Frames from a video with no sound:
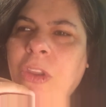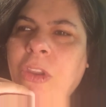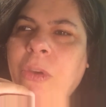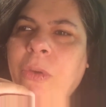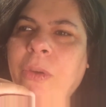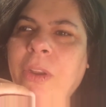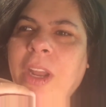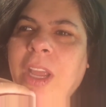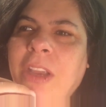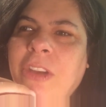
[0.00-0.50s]

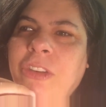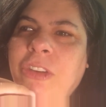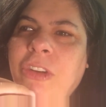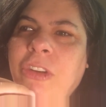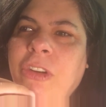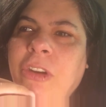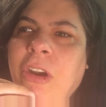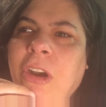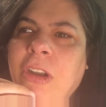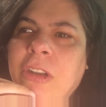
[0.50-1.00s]
You can actually
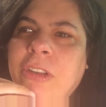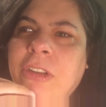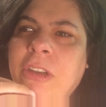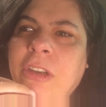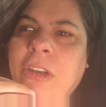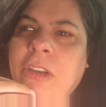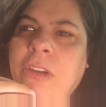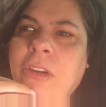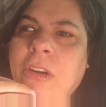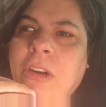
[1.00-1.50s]
talk to
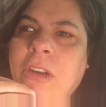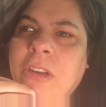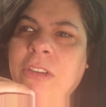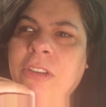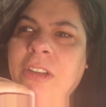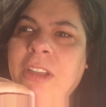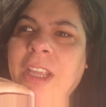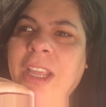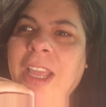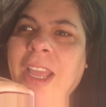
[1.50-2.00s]
the
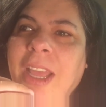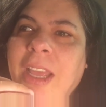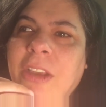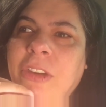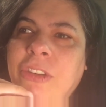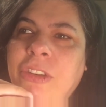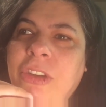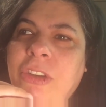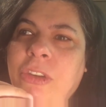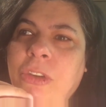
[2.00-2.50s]
dogs and they
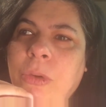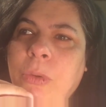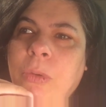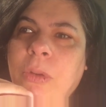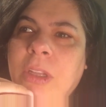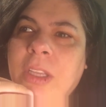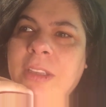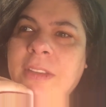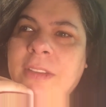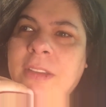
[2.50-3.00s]
actually do
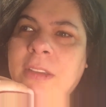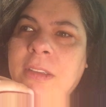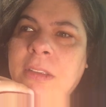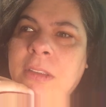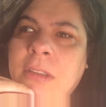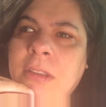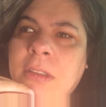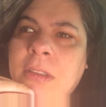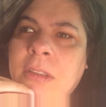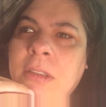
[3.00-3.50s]
listen.